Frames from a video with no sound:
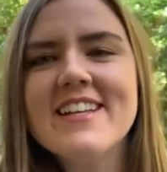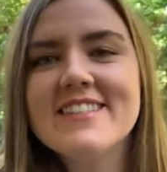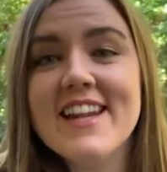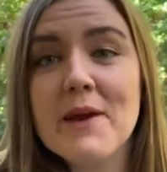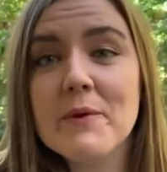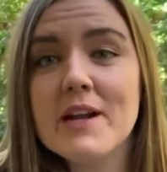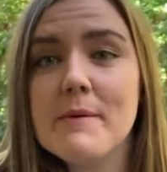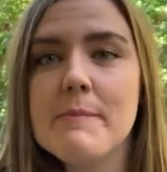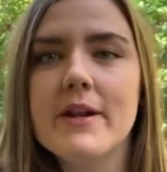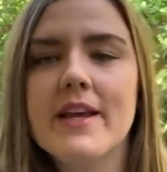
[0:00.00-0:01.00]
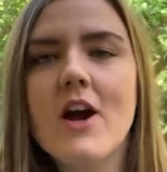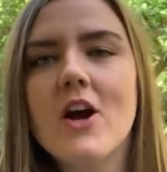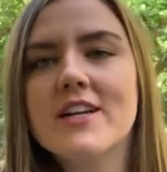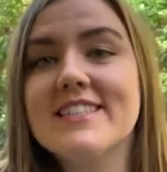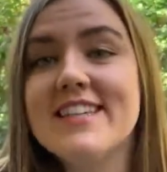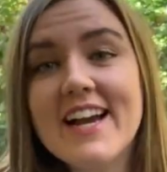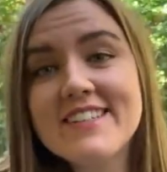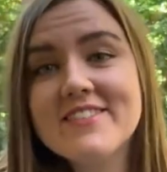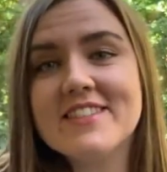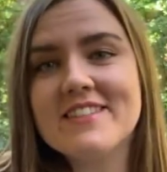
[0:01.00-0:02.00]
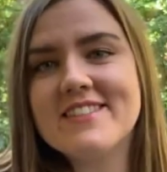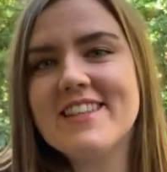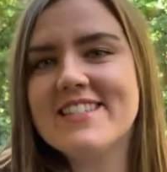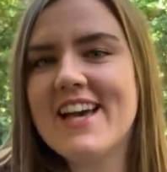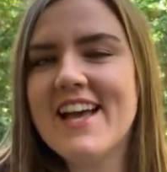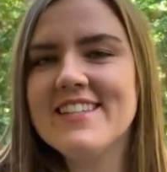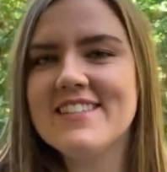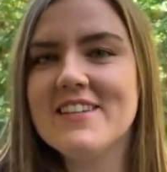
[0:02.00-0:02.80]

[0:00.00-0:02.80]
Today we're going to be putting our detective skills to the test